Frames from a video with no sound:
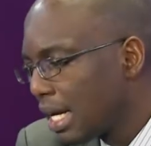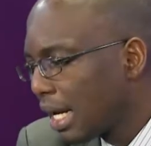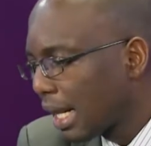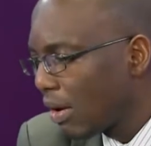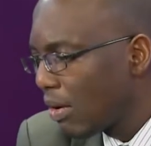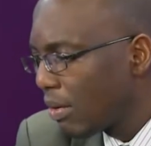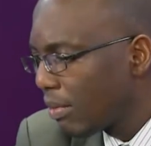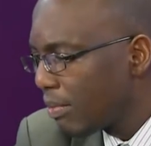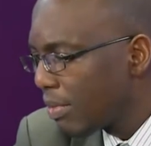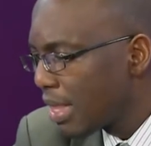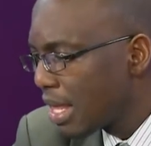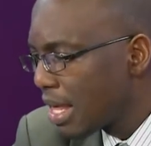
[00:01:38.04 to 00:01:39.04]
So
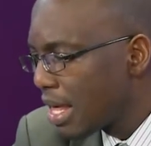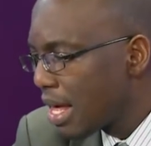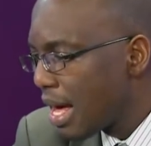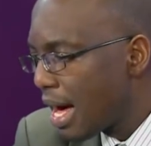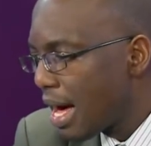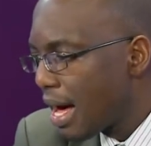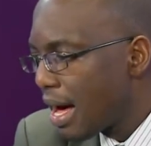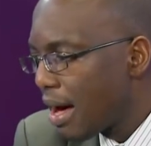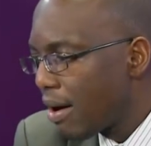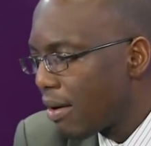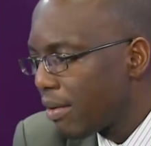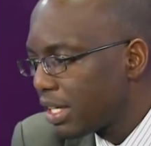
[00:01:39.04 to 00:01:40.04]

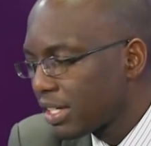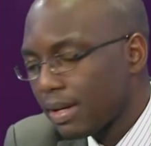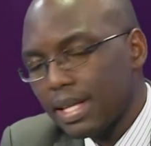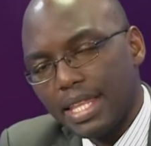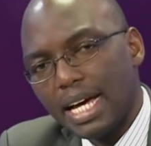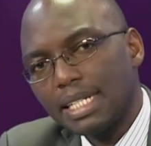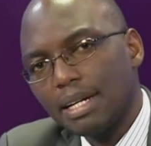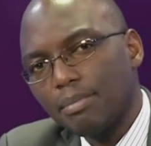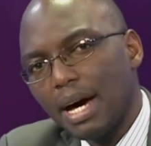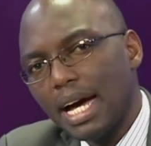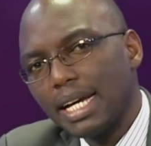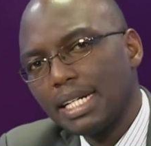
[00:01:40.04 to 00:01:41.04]
it is with that in
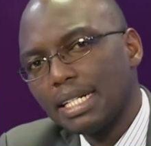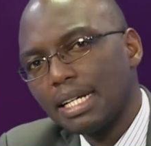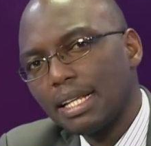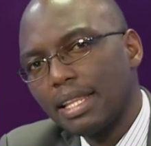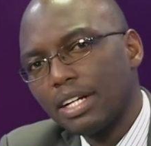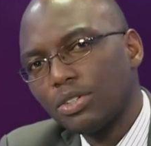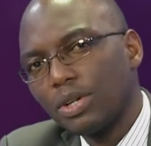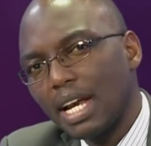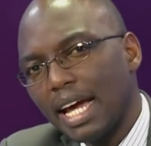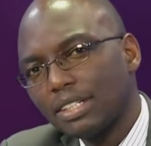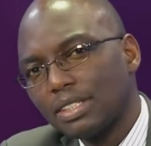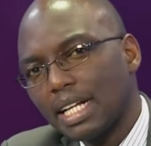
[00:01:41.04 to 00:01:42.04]
mind that we'd
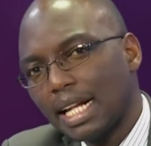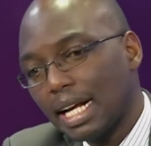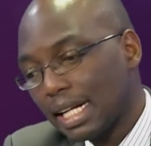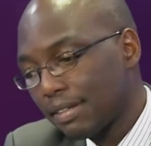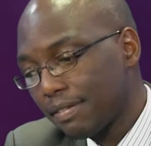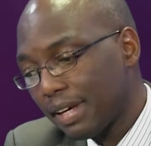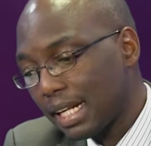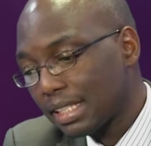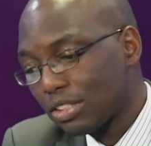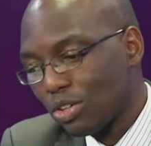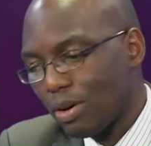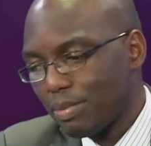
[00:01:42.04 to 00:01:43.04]
like to discuss the
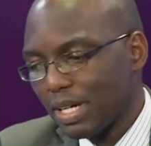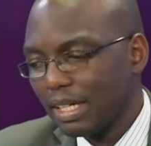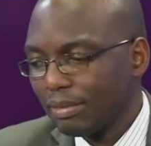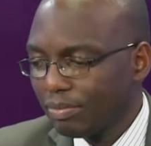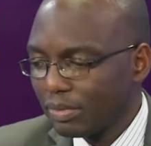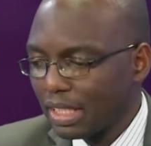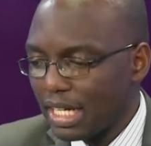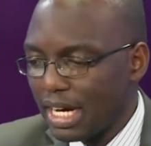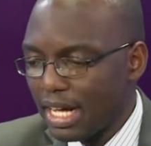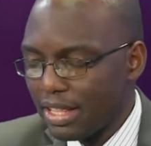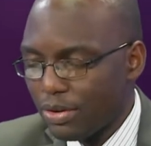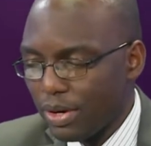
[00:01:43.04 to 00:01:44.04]
first topic
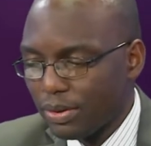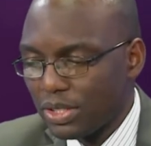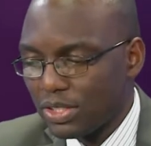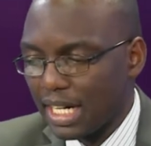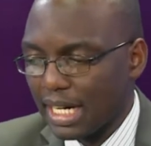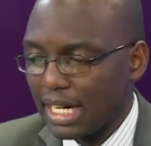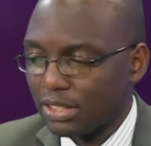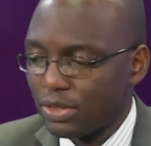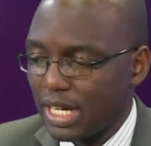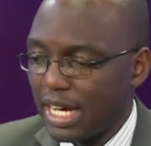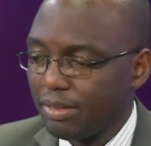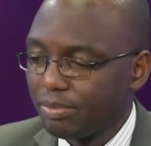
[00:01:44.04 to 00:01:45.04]
that we're going to discuss
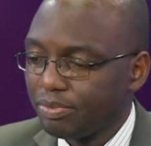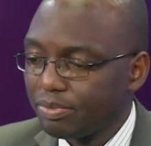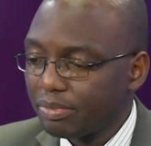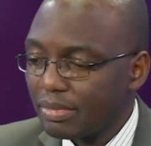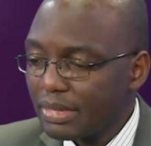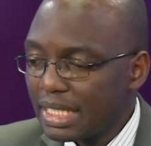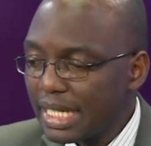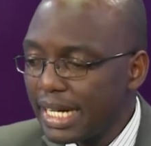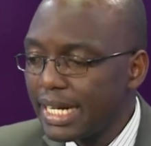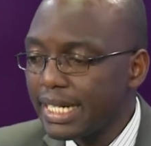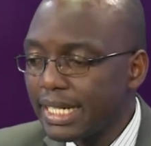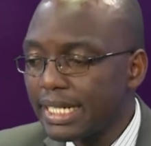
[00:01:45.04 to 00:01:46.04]
today.
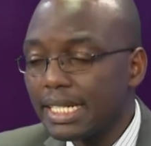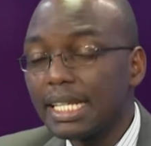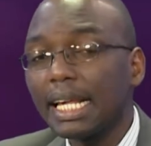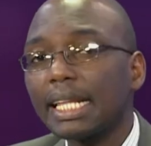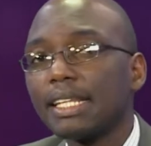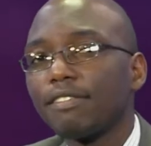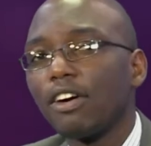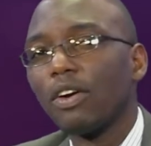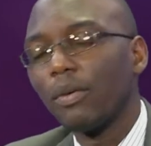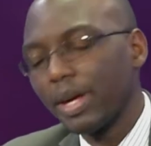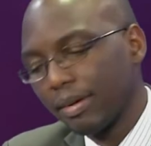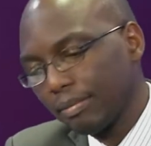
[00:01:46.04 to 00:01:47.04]
And it is the
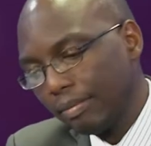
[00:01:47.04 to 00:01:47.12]
following.